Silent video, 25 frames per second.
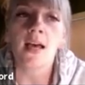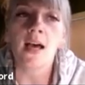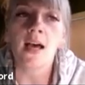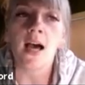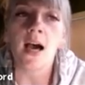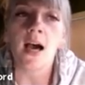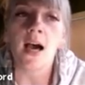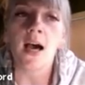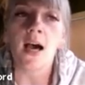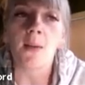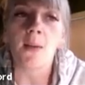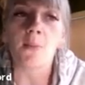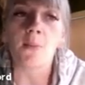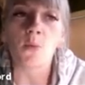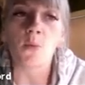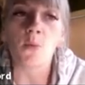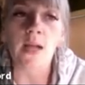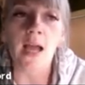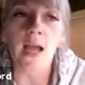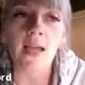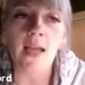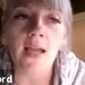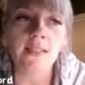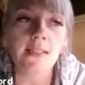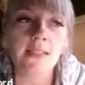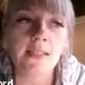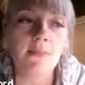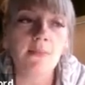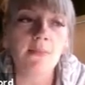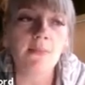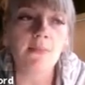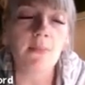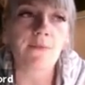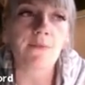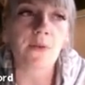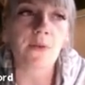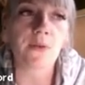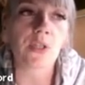When I did
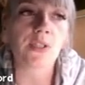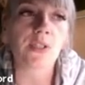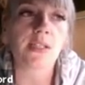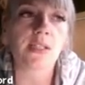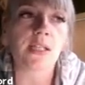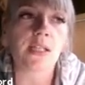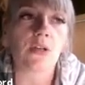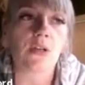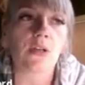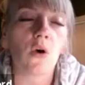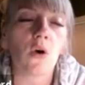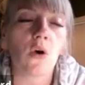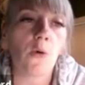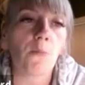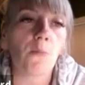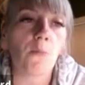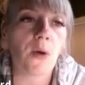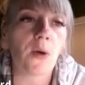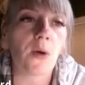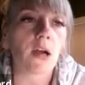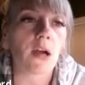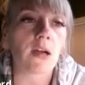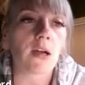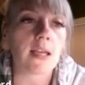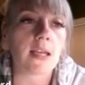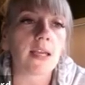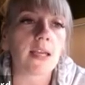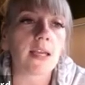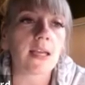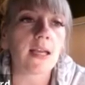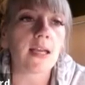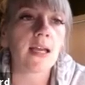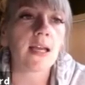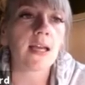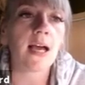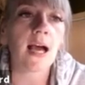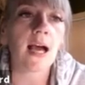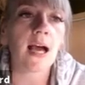my first in-home party,
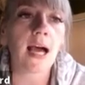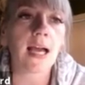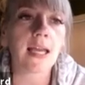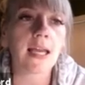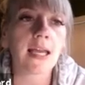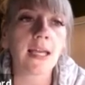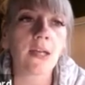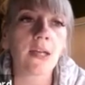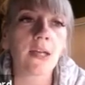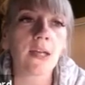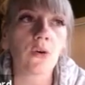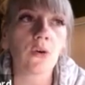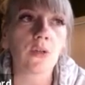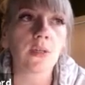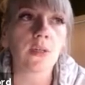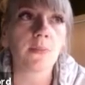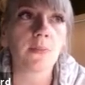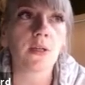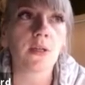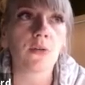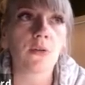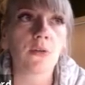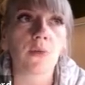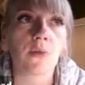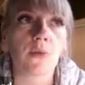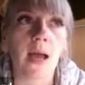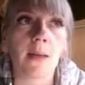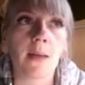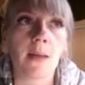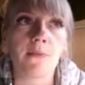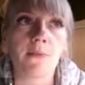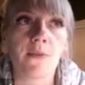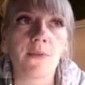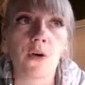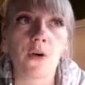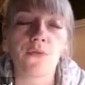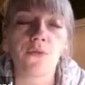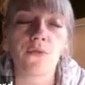I had only been a rep
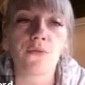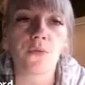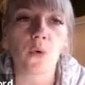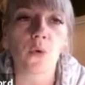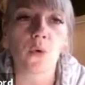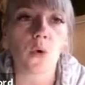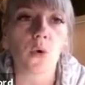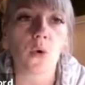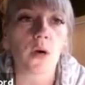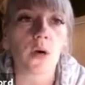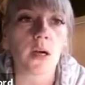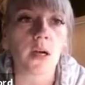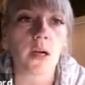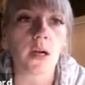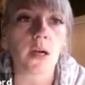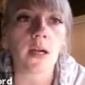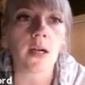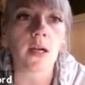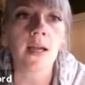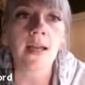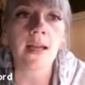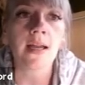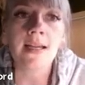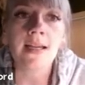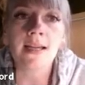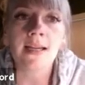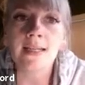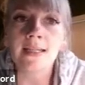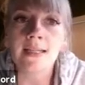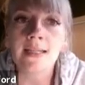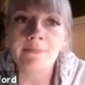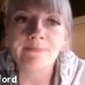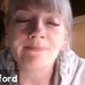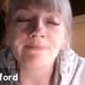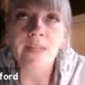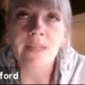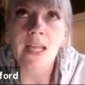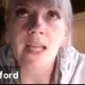for,
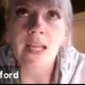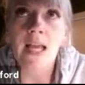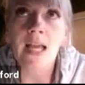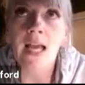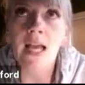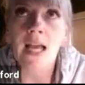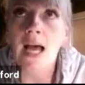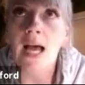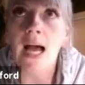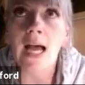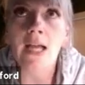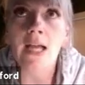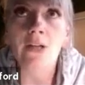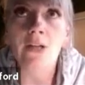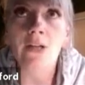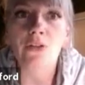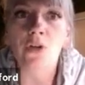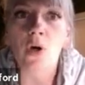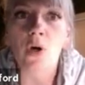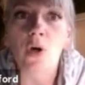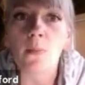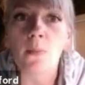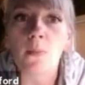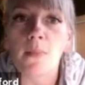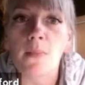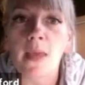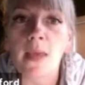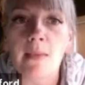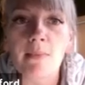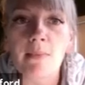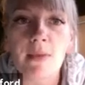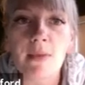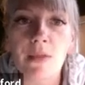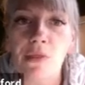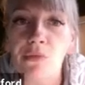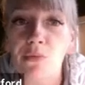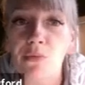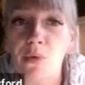I don't know,
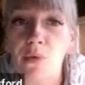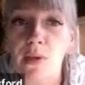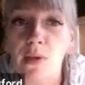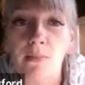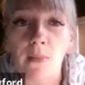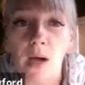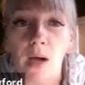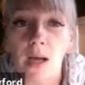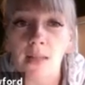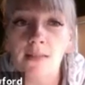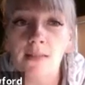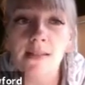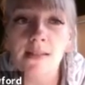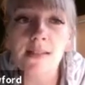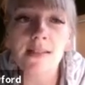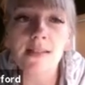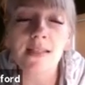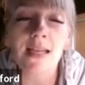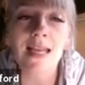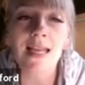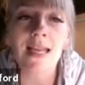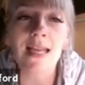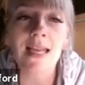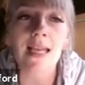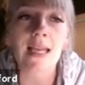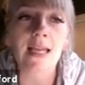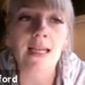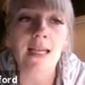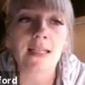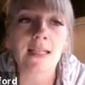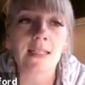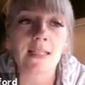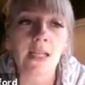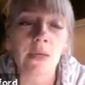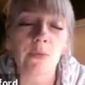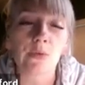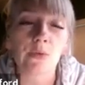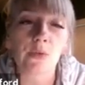maybe 3 months.
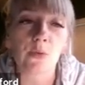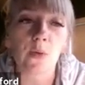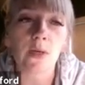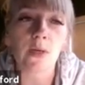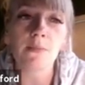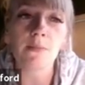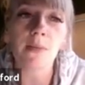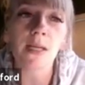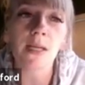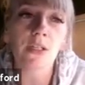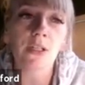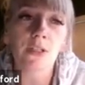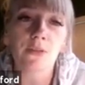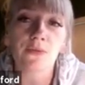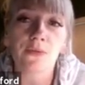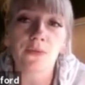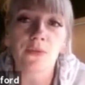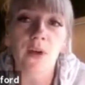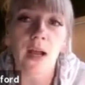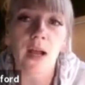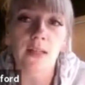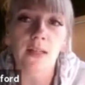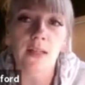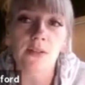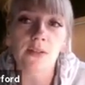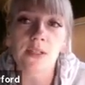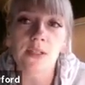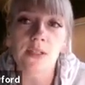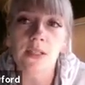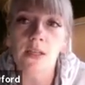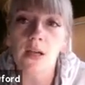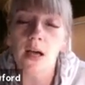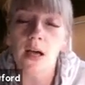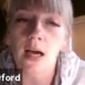And it was one of my good friends.